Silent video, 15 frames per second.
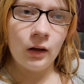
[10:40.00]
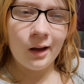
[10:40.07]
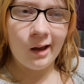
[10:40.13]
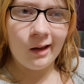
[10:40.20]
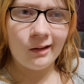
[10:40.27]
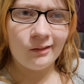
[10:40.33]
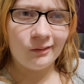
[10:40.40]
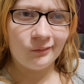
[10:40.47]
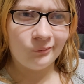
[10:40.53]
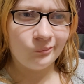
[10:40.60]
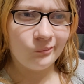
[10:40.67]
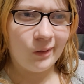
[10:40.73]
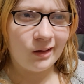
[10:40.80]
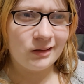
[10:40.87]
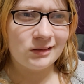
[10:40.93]
I don't know.
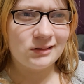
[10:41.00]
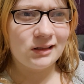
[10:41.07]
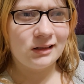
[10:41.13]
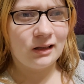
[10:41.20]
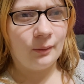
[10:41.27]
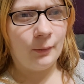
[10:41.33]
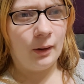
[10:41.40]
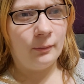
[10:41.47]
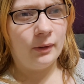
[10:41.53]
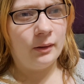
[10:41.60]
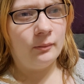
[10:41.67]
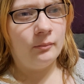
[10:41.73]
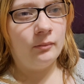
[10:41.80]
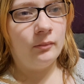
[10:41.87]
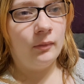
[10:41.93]
I just think that might be
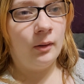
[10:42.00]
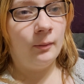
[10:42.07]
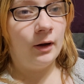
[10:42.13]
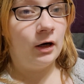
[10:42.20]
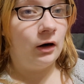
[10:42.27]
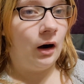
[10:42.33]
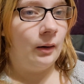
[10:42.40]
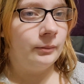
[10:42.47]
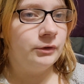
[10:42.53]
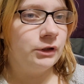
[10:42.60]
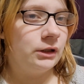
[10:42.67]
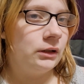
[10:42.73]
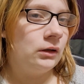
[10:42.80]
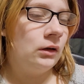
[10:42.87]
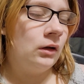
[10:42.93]
a better
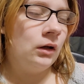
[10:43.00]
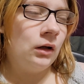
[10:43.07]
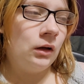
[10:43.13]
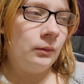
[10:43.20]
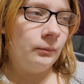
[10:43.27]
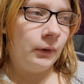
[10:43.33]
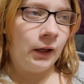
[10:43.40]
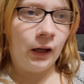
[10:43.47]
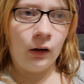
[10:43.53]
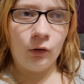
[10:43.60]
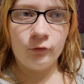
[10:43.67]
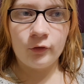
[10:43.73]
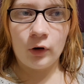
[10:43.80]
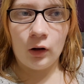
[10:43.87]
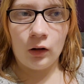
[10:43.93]
option. But yeah,
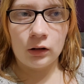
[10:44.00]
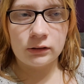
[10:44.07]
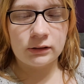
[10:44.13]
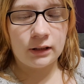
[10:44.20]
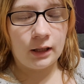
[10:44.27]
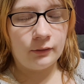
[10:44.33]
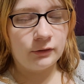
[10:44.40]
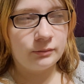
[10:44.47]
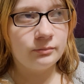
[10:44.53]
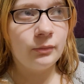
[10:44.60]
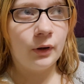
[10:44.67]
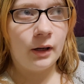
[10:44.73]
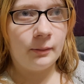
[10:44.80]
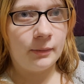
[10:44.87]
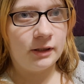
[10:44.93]
overall, today was
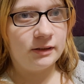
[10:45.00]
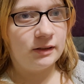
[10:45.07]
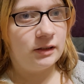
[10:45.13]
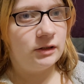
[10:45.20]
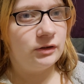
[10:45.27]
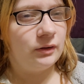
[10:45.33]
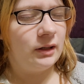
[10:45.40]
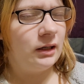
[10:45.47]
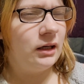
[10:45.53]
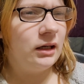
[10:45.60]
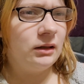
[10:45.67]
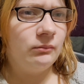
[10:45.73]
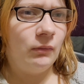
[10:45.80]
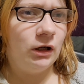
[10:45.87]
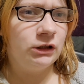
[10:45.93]
pretty busy, so I didn't
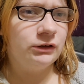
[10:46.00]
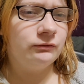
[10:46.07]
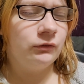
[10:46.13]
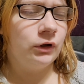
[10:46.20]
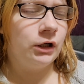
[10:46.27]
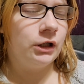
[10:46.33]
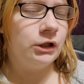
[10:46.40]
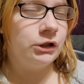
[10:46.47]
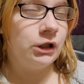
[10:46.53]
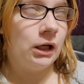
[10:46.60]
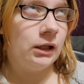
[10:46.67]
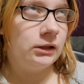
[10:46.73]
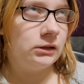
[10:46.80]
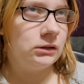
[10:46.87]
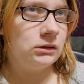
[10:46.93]
get much footage, as
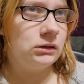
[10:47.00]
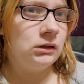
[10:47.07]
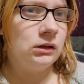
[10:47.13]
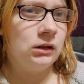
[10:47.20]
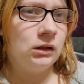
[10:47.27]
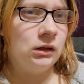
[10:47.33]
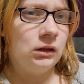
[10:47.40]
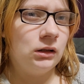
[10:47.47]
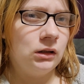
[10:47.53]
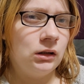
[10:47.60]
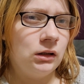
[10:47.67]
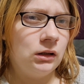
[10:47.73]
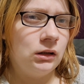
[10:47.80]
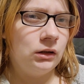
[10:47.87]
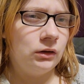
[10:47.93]

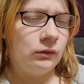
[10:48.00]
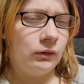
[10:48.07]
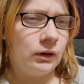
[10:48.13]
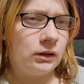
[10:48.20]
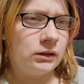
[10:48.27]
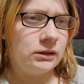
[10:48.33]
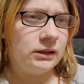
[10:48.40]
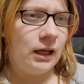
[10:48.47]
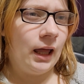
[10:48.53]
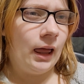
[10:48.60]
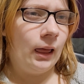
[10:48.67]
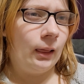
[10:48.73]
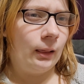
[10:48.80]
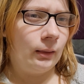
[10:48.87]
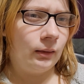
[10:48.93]
you can
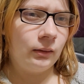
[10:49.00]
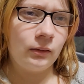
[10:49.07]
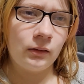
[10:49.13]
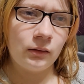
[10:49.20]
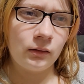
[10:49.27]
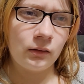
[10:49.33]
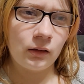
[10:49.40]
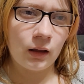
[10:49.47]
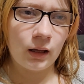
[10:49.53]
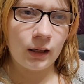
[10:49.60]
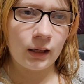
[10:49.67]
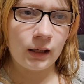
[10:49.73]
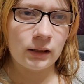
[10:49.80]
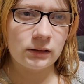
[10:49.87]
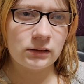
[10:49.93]
tell, I
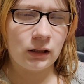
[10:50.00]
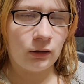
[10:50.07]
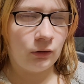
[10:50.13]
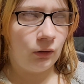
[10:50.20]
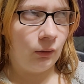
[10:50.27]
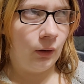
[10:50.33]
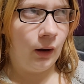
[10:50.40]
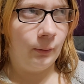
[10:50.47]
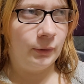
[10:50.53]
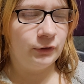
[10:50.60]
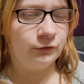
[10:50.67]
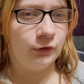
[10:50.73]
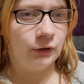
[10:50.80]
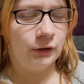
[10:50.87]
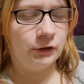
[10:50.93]
guess. I don't know how much
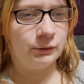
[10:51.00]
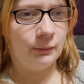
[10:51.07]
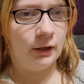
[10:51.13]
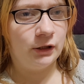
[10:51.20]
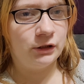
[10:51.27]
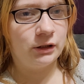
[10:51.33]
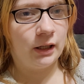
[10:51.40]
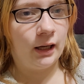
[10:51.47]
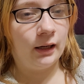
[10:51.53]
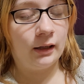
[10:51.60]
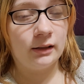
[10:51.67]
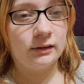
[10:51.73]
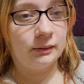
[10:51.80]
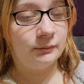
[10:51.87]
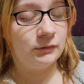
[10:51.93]
footage I managed to get
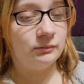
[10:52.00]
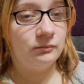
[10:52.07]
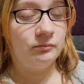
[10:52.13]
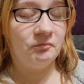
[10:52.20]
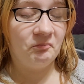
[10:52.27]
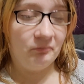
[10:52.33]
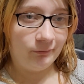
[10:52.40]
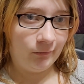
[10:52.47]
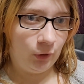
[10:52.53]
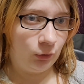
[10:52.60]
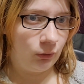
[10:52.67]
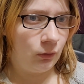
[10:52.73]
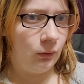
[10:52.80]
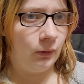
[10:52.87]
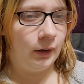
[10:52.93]
because I'm
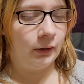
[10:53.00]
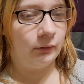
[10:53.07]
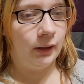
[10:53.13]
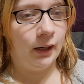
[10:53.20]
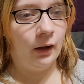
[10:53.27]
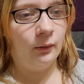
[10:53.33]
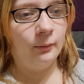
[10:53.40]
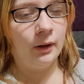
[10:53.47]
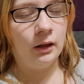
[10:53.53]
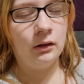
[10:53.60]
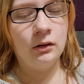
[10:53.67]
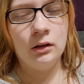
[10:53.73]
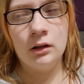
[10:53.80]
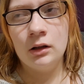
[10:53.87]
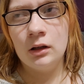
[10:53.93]
recording right now, but
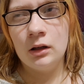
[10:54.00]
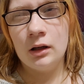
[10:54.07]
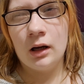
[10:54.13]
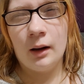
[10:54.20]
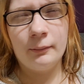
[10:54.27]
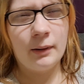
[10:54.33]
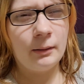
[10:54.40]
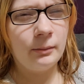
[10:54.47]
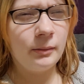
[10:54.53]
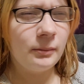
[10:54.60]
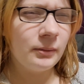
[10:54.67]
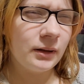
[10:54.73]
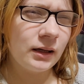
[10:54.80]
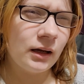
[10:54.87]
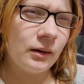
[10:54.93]

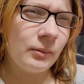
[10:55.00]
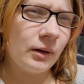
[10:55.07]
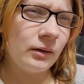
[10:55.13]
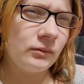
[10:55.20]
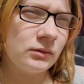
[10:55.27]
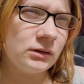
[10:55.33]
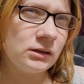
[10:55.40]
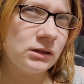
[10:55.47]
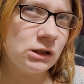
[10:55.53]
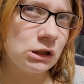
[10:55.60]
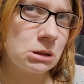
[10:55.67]
probably got about